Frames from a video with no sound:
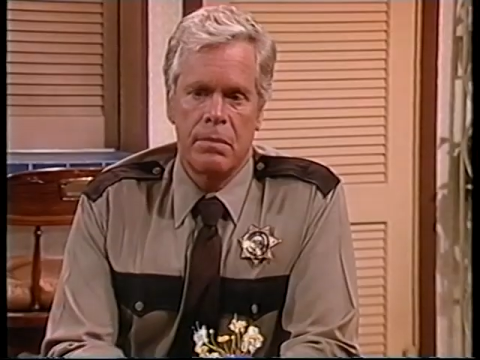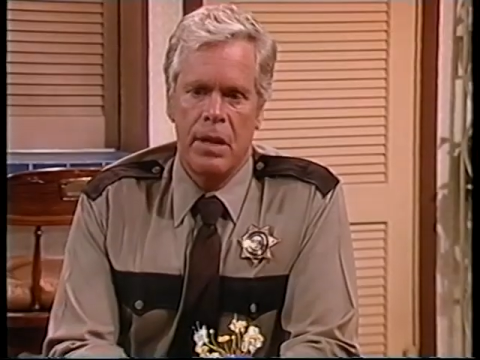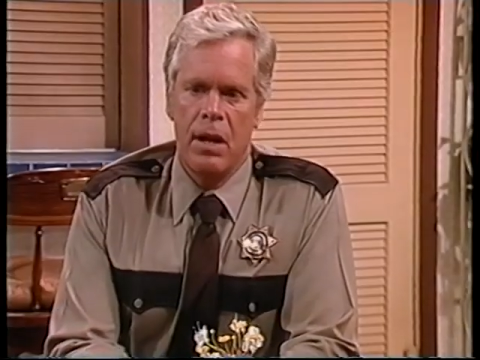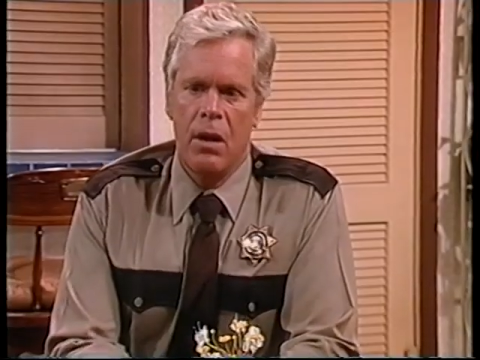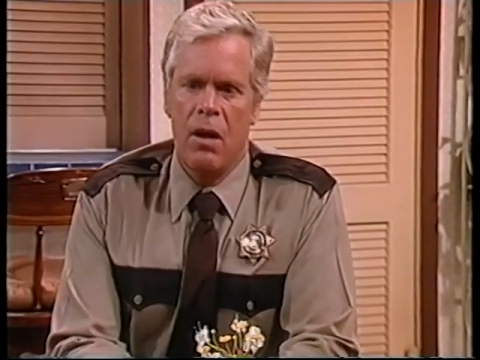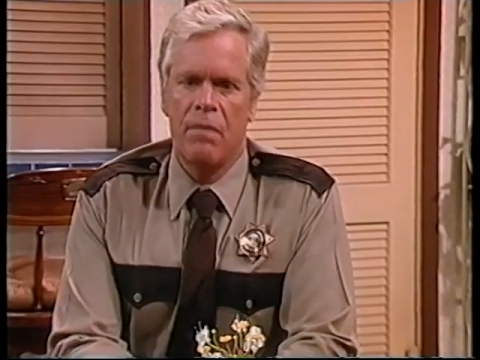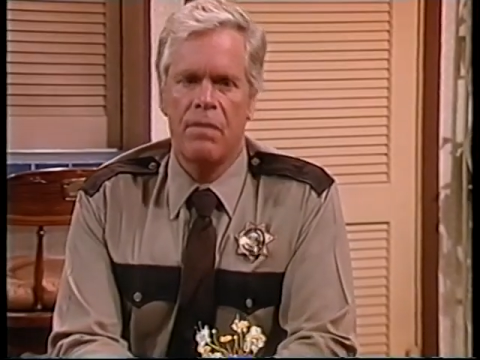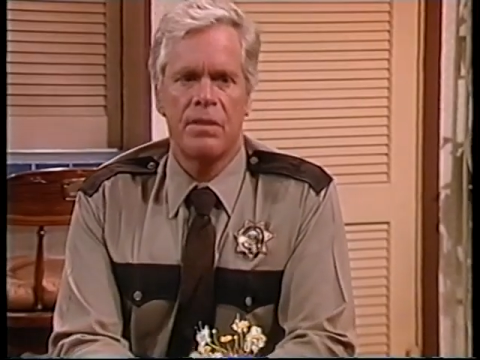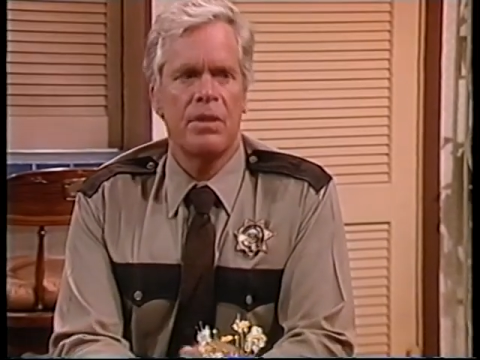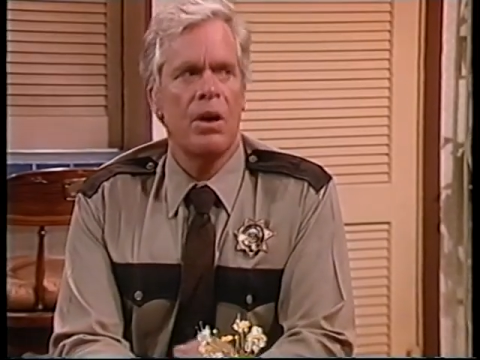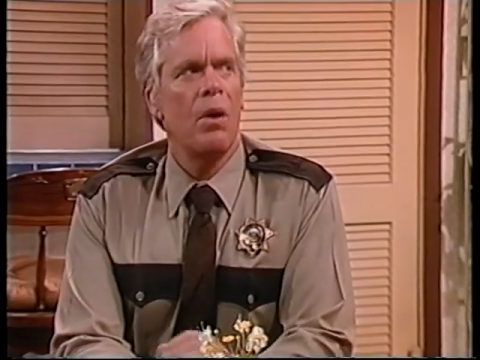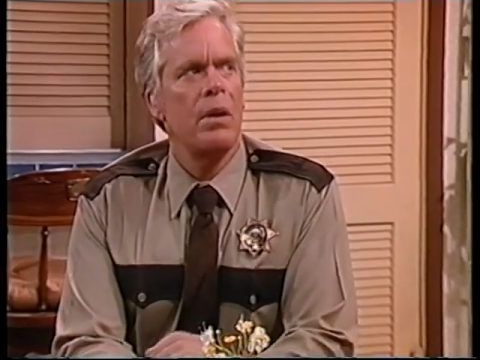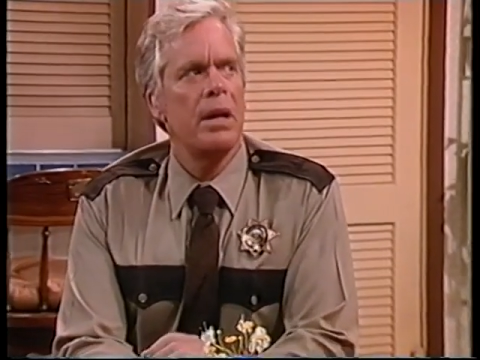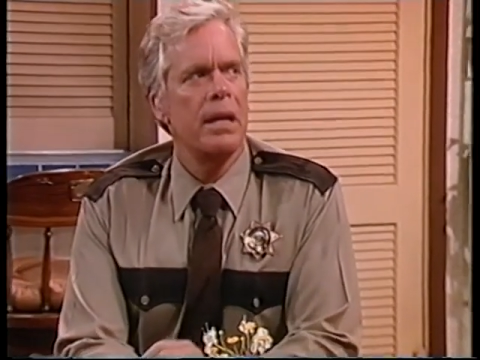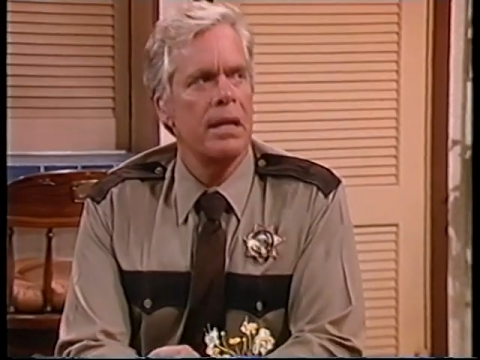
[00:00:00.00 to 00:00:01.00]
Paid off for
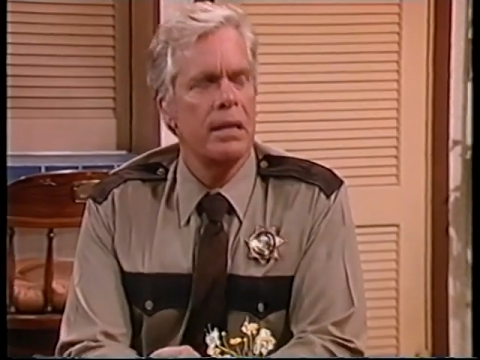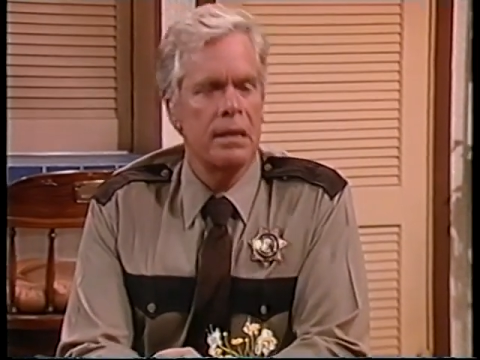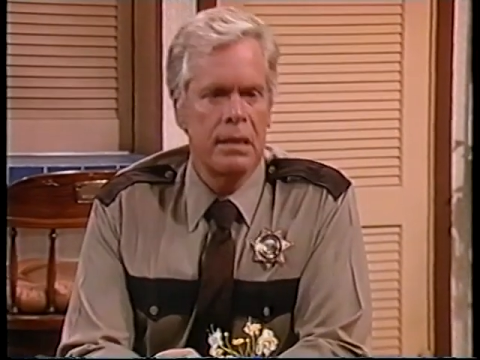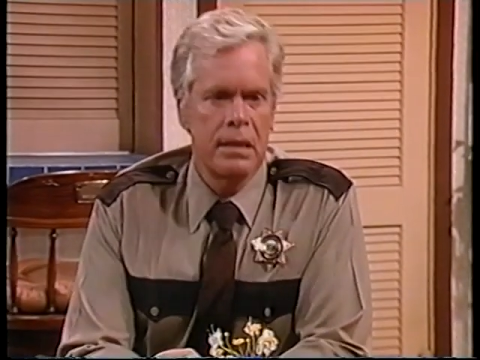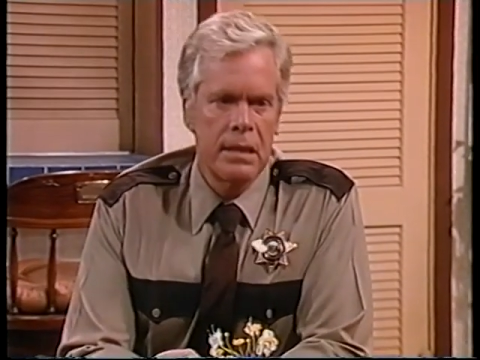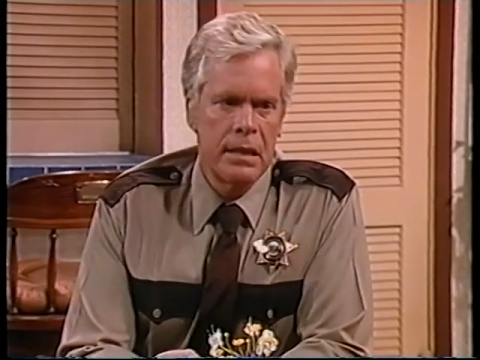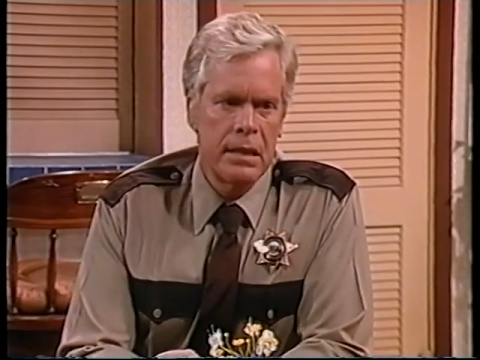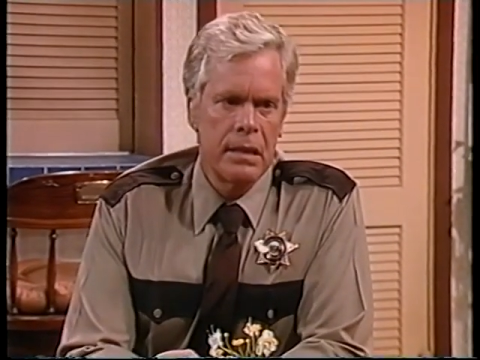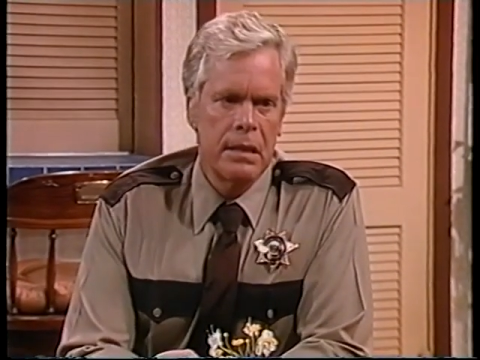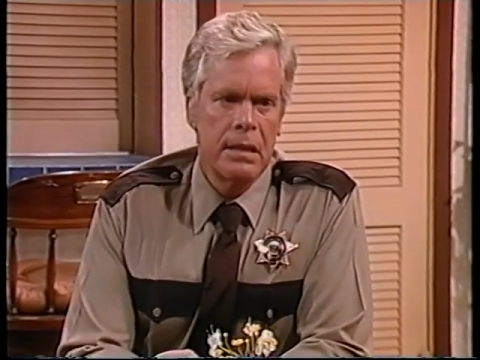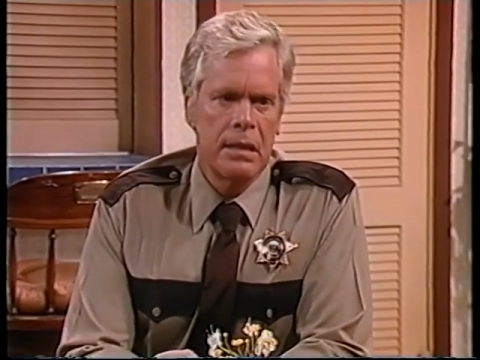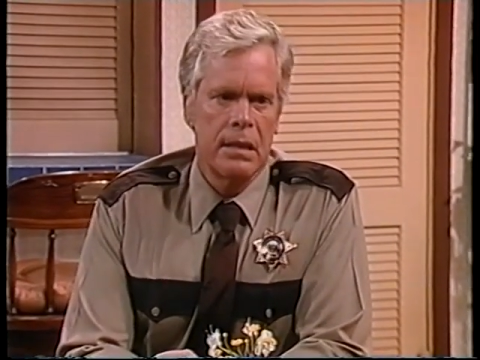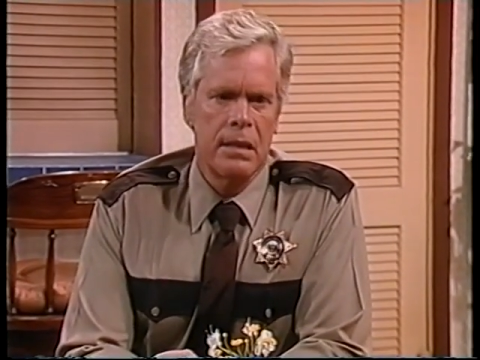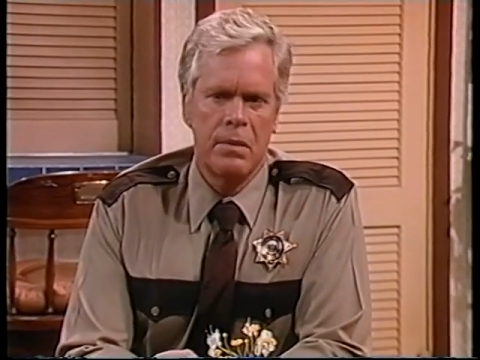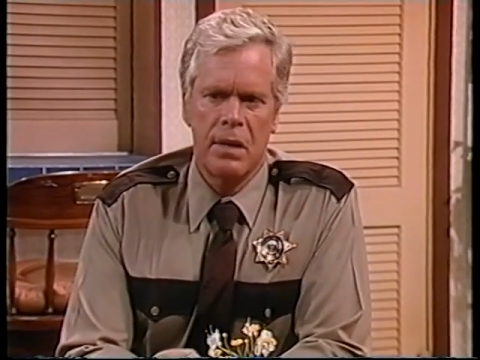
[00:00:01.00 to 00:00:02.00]
Tony.
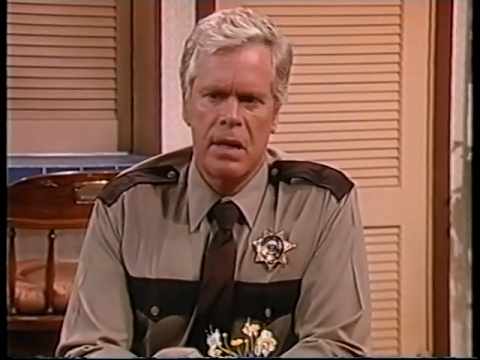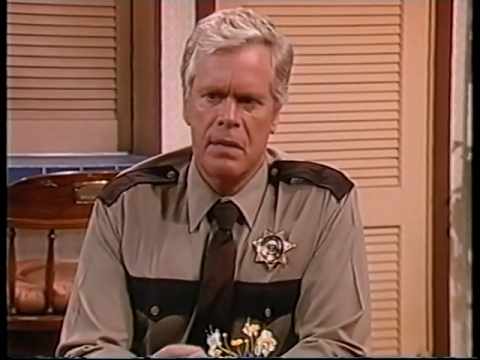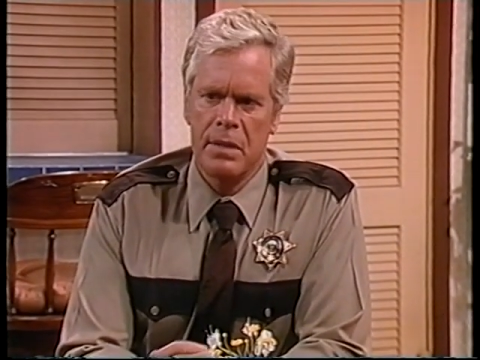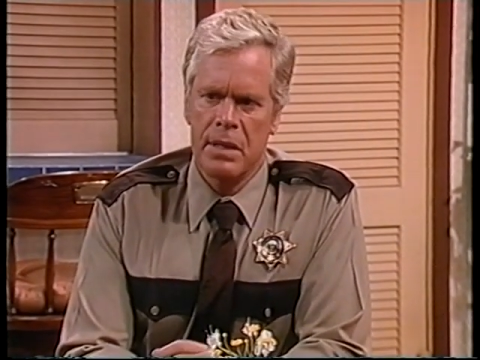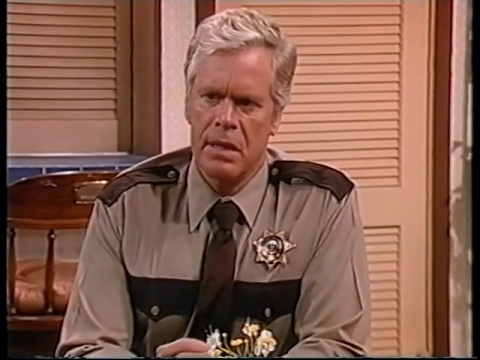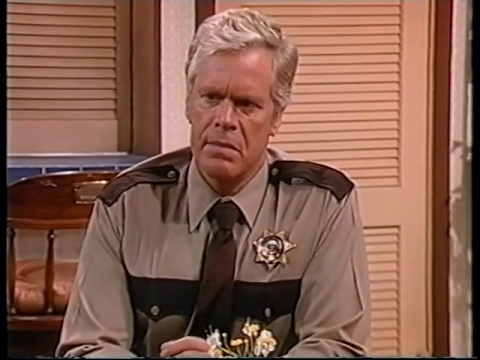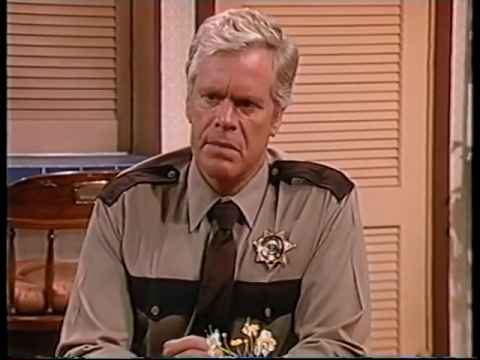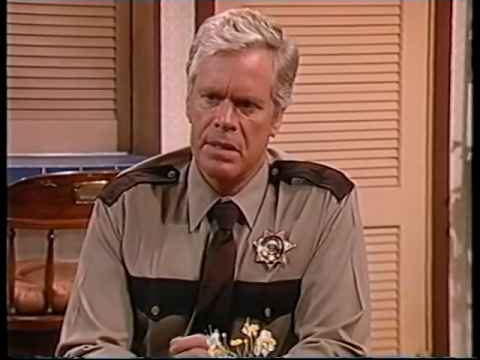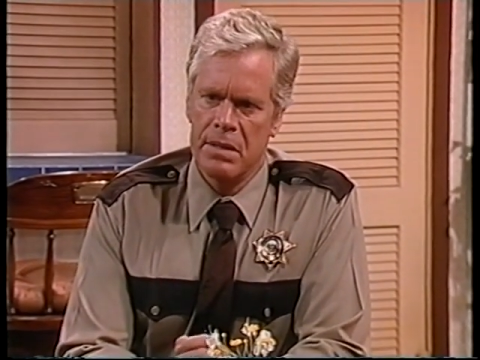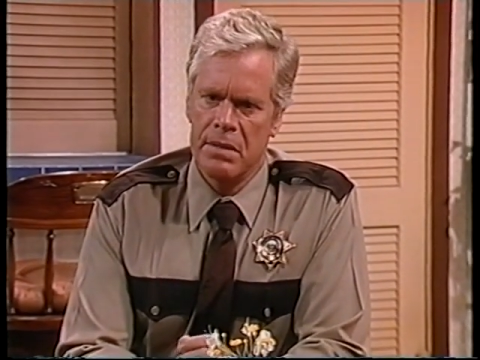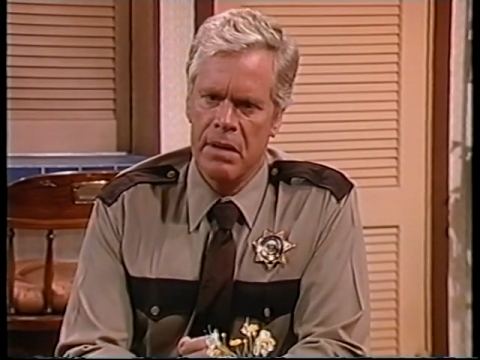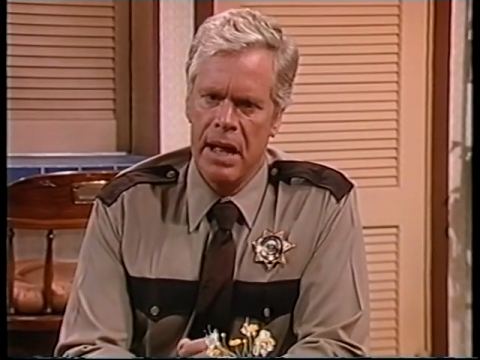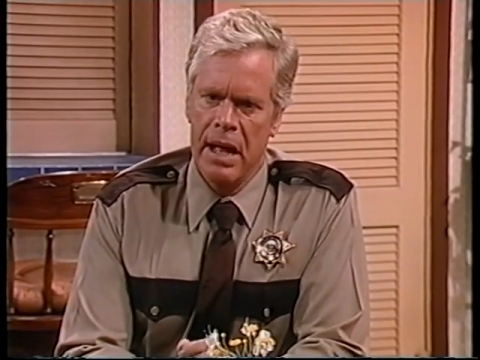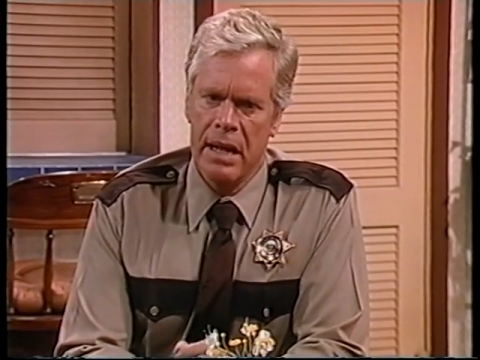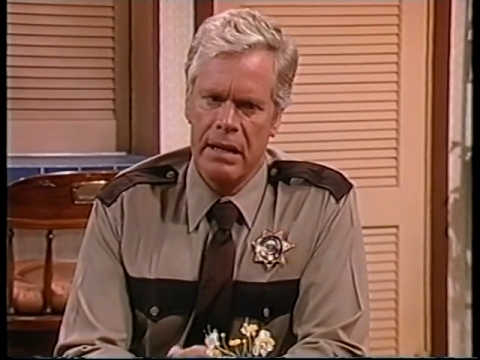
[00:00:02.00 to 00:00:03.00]
He went on to become
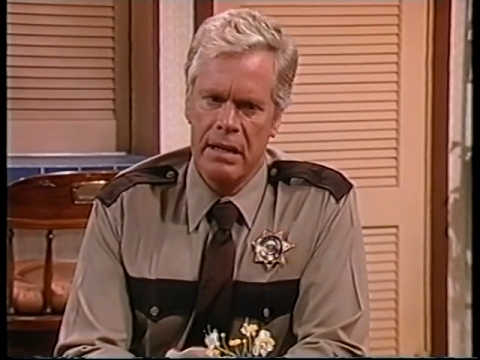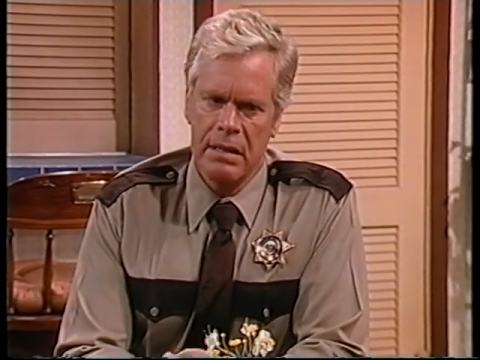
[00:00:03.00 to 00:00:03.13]
Mr. Ed.